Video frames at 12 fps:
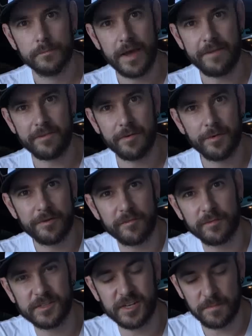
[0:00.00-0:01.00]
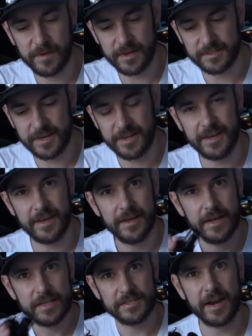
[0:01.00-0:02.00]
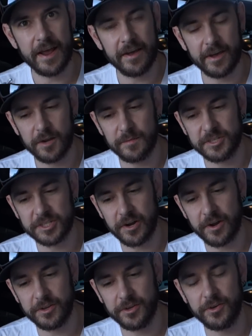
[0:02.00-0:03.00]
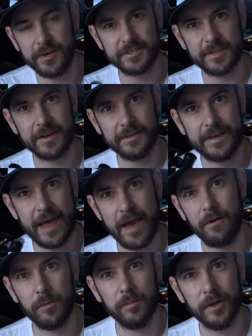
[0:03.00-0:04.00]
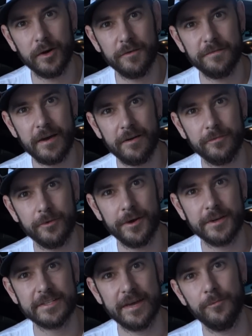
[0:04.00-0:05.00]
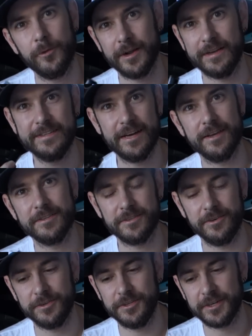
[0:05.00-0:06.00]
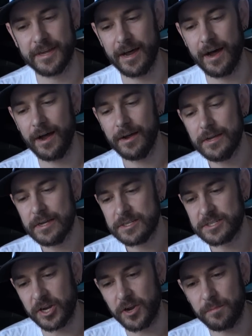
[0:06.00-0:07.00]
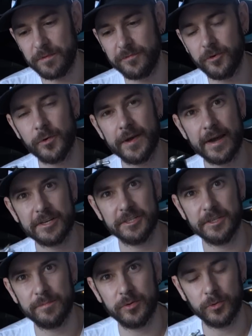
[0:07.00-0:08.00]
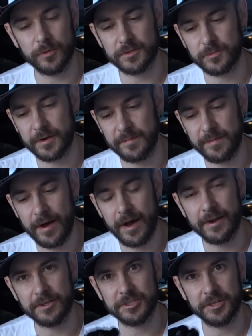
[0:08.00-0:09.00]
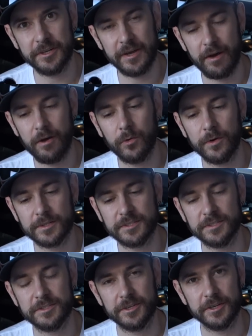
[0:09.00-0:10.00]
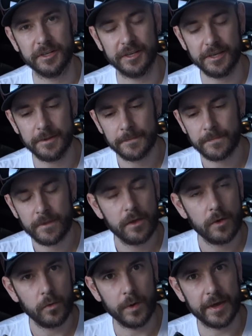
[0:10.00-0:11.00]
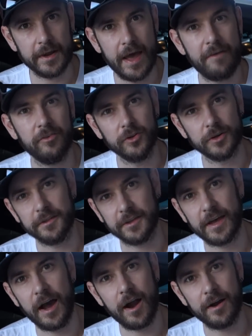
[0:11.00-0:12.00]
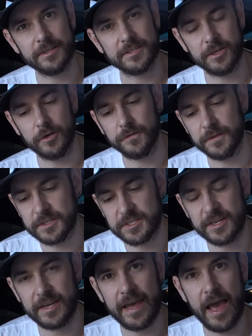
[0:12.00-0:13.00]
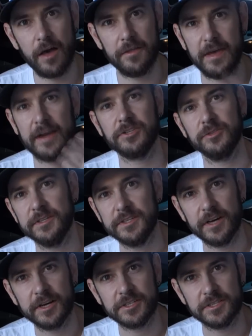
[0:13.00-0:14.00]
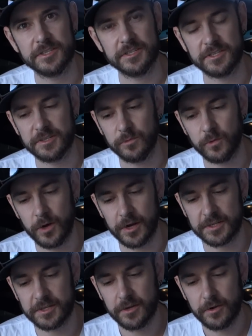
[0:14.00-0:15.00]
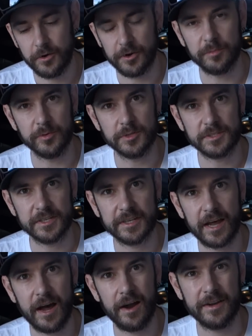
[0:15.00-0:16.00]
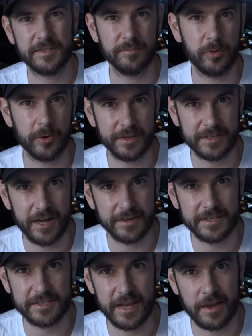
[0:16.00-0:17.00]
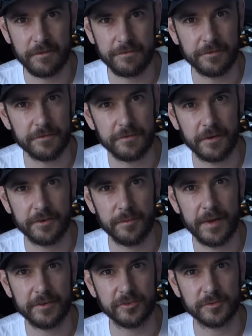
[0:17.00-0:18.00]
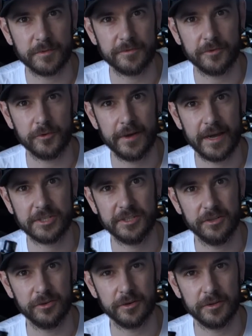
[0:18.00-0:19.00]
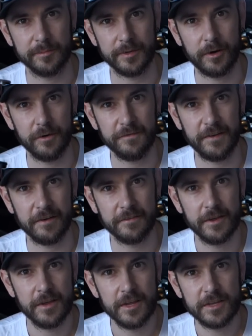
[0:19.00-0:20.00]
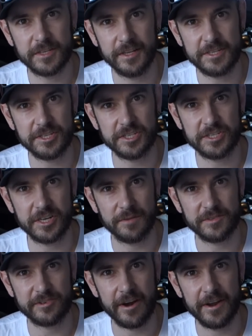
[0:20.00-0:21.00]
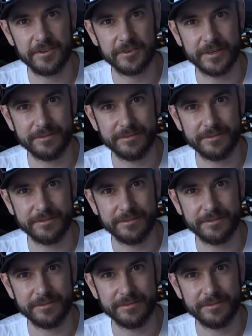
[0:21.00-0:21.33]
Hey everyone, Will from Project BIZ here. Today I'm going to be showing you exactly how a blow-off valve works and what it does on your car. So before we actually pull this one apart and show you how it works internally, we're going to have a look at the car itself and see how the actual induction system works on a boosted car. It's important to understand a few fundamentals before we actually look at the blow-off valve. So let's just jump straight into